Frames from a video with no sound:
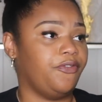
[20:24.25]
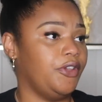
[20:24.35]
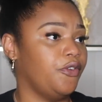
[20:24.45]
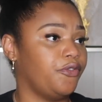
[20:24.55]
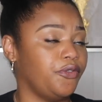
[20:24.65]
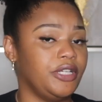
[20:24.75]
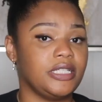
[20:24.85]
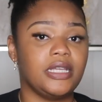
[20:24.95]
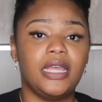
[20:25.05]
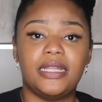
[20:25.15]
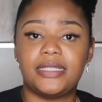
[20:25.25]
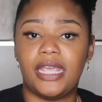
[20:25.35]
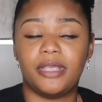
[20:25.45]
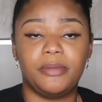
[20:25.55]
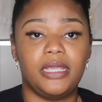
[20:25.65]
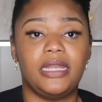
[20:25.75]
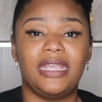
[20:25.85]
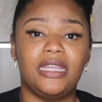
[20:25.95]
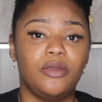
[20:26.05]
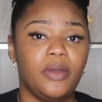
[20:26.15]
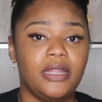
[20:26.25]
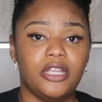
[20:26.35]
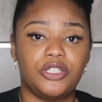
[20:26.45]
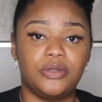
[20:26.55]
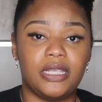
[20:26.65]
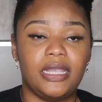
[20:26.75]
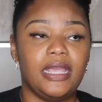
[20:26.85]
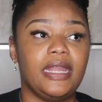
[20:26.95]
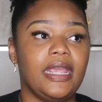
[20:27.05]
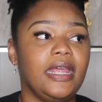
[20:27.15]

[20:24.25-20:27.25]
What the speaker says: Feel free to contact me in any way that you can,